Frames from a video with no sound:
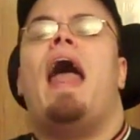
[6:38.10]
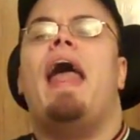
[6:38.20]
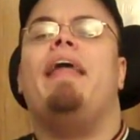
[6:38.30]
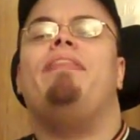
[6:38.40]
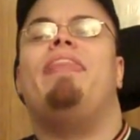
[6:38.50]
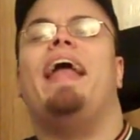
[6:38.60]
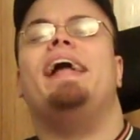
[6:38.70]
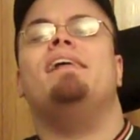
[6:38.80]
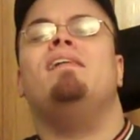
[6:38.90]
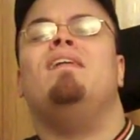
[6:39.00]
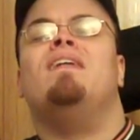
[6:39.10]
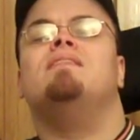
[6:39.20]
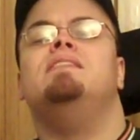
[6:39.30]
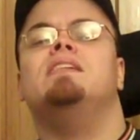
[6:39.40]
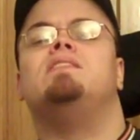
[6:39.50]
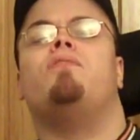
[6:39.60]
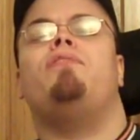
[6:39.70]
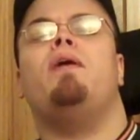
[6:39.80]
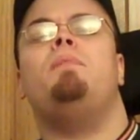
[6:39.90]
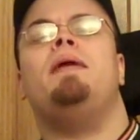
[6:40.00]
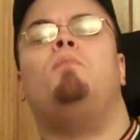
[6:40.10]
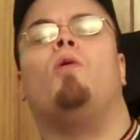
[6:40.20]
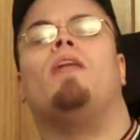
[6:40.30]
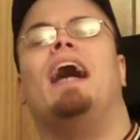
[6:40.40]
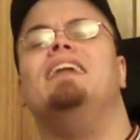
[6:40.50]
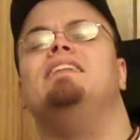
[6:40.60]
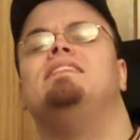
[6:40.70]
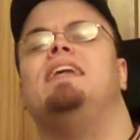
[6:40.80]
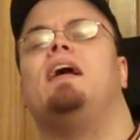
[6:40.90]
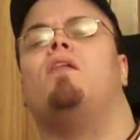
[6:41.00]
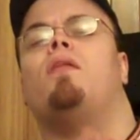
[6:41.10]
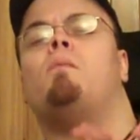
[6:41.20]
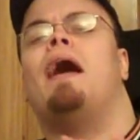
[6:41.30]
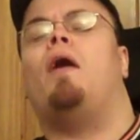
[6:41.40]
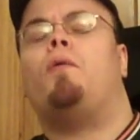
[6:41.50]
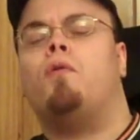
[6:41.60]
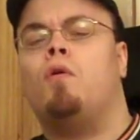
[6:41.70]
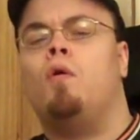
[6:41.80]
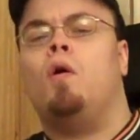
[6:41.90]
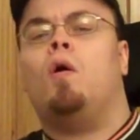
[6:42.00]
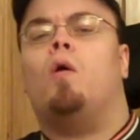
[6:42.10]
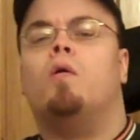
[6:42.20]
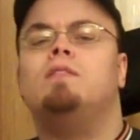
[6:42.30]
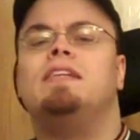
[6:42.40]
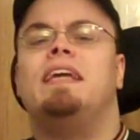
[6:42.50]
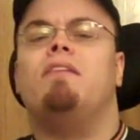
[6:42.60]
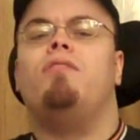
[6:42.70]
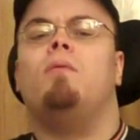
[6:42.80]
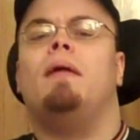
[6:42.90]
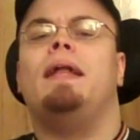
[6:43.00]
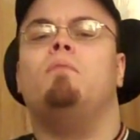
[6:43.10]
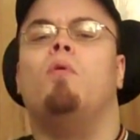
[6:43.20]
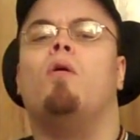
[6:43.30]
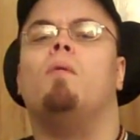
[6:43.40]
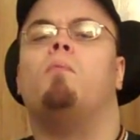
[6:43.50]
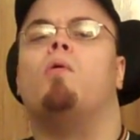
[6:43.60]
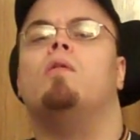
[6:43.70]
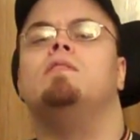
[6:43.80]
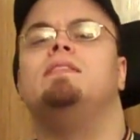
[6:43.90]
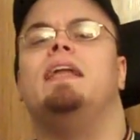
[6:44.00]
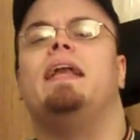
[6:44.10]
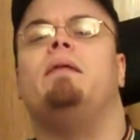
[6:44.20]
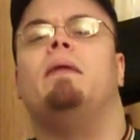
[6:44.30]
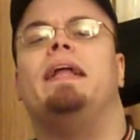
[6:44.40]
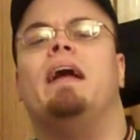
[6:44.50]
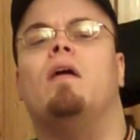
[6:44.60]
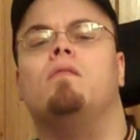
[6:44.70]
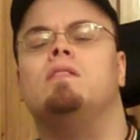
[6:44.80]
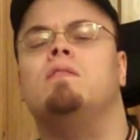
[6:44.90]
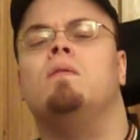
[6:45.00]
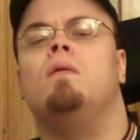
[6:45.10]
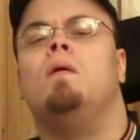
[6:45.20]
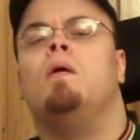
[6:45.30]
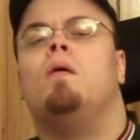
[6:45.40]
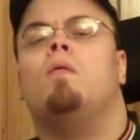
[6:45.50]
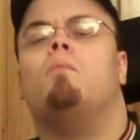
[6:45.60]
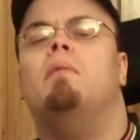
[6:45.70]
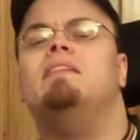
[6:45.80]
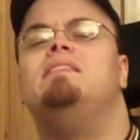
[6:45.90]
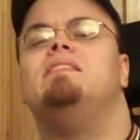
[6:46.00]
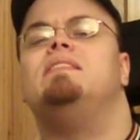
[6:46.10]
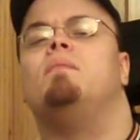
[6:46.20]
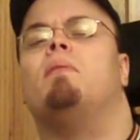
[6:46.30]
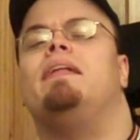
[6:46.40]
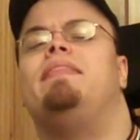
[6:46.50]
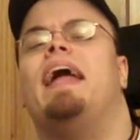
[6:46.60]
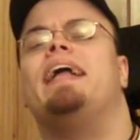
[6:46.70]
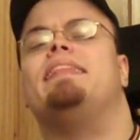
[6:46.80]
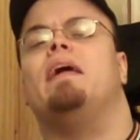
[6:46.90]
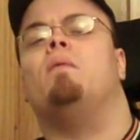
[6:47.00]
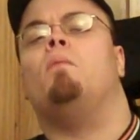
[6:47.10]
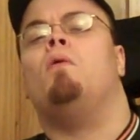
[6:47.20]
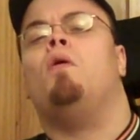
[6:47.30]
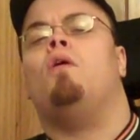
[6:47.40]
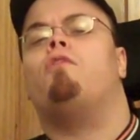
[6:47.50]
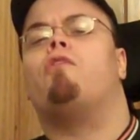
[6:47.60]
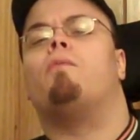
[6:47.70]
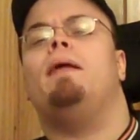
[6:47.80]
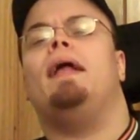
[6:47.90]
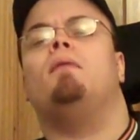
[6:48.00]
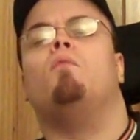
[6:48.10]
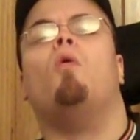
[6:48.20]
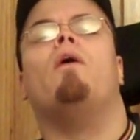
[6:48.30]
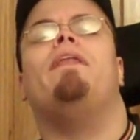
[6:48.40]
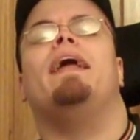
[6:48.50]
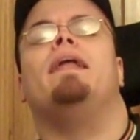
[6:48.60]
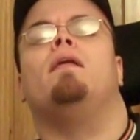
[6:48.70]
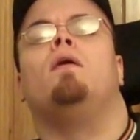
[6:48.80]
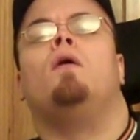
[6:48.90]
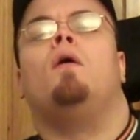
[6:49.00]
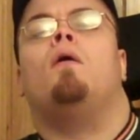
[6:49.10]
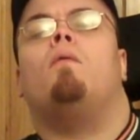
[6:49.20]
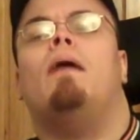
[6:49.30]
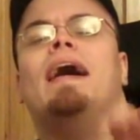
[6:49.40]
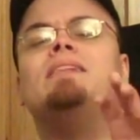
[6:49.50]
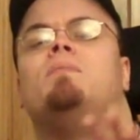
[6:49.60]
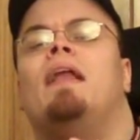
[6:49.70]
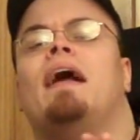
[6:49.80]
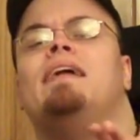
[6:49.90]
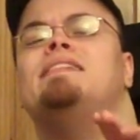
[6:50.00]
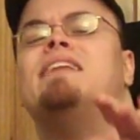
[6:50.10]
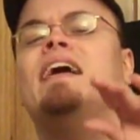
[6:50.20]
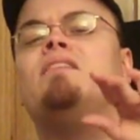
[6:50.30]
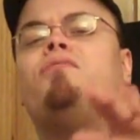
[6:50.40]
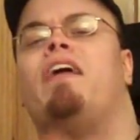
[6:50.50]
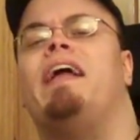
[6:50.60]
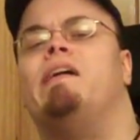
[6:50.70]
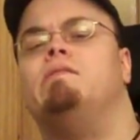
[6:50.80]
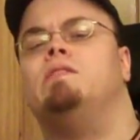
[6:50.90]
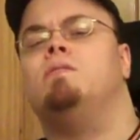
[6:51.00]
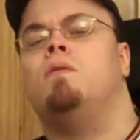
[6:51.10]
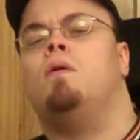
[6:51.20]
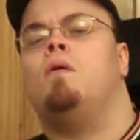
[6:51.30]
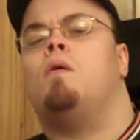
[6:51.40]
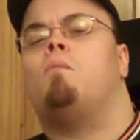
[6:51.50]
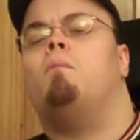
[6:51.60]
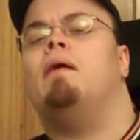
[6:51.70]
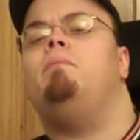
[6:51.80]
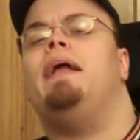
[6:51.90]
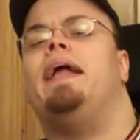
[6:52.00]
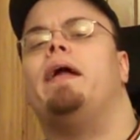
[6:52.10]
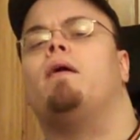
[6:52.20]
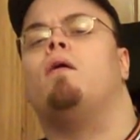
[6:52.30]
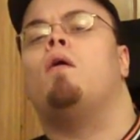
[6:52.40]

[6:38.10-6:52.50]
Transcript: and thank just a few people, not to single them out or to give them any more importance than anybody else, but to simply thank them for being more than Razmanites as fans, but being